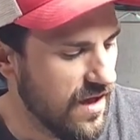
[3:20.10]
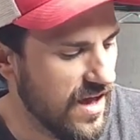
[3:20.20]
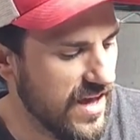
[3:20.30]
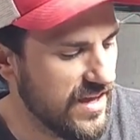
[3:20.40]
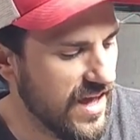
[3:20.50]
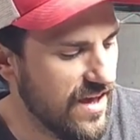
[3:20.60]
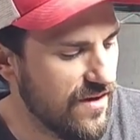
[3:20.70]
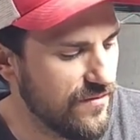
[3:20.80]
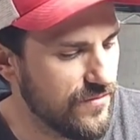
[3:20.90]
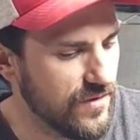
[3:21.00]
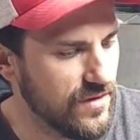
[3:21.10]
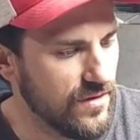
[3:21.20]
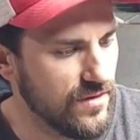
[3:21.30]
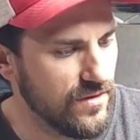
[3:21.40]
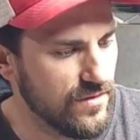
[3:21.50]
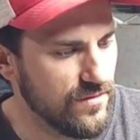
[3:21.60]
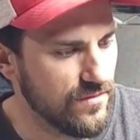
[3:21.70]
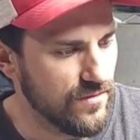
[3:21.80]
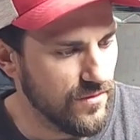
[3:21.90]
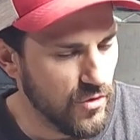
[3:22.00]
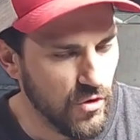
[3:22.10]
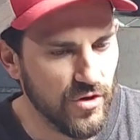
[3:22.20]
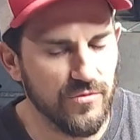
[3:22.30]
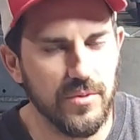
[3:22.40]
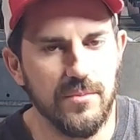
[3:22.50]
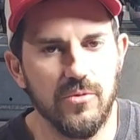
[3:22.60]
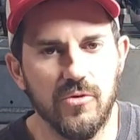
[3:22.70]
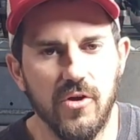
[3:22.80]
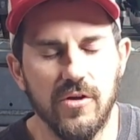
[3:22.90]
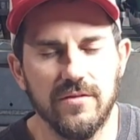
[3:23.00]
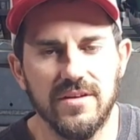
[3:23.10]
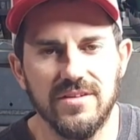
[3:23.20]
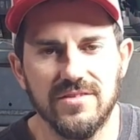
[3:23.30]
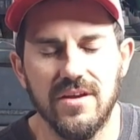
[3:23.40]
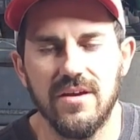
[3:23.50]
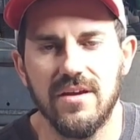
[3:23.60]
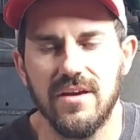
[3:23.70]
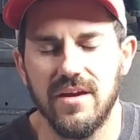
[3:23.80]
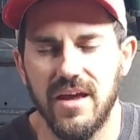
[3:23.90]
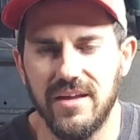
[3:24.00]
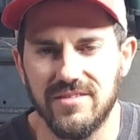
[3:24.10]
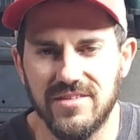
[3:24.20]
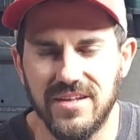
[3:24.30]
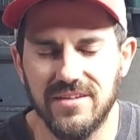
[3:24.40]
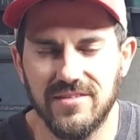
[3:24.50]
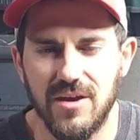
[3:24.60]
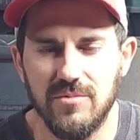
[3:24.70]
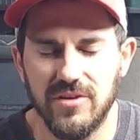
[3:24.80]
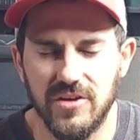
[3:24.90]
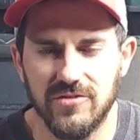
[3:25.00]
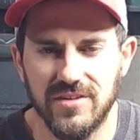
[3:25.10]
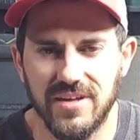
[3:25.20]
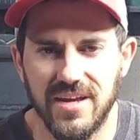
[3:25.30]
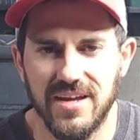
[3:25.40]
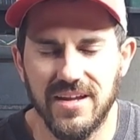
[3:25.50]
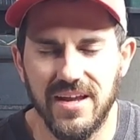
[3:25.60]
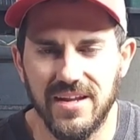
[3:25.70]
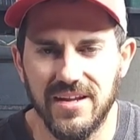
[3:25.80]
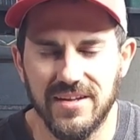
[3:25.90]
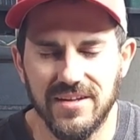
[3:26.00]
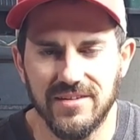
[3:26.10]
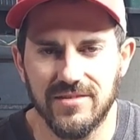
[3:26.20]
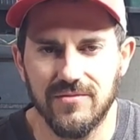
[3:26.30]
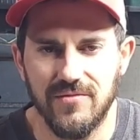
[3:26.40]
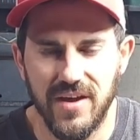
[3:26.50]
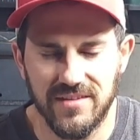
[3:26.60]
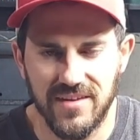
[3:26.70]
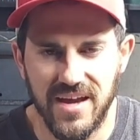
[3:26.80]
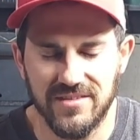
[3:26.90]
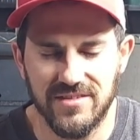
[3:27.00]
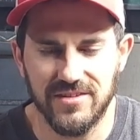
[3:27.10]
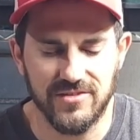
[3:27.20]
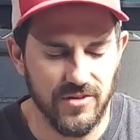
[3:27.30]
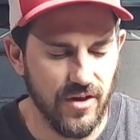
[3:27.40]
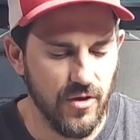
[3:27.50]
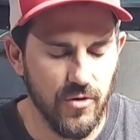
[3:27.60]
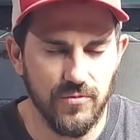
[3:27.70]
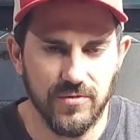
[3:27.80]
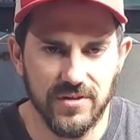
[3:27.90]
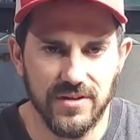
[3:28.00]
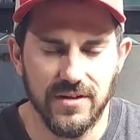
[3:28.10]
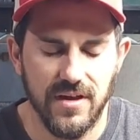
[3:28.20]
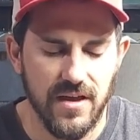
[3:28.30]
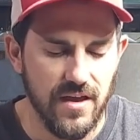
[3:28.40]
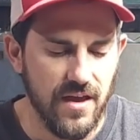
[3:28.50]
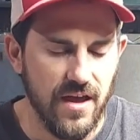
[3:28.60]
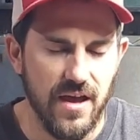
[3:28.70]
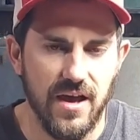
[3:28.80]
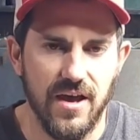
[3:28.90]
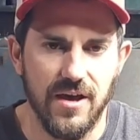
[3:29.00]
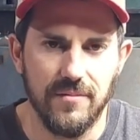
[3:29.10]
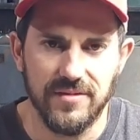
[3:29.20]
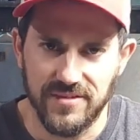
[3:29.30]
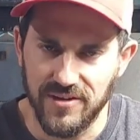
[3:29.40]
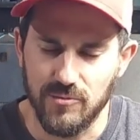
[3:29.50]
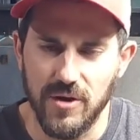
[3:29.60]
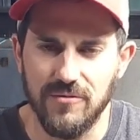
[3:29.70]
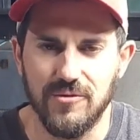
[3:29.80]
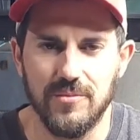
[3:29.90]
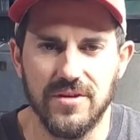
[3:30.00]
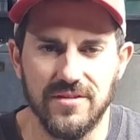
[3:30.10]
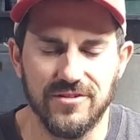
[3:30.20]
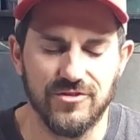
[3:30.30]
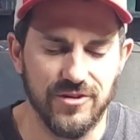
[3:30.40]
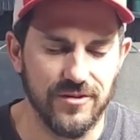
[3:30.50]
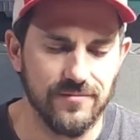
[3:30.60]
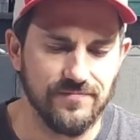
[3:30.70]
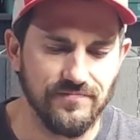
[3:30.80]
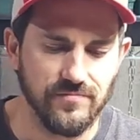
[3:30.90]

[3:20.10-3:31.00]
I have heard of people growing these and seeing the type of yields they get, and it is fantastic. So hopefully it does well for me this year.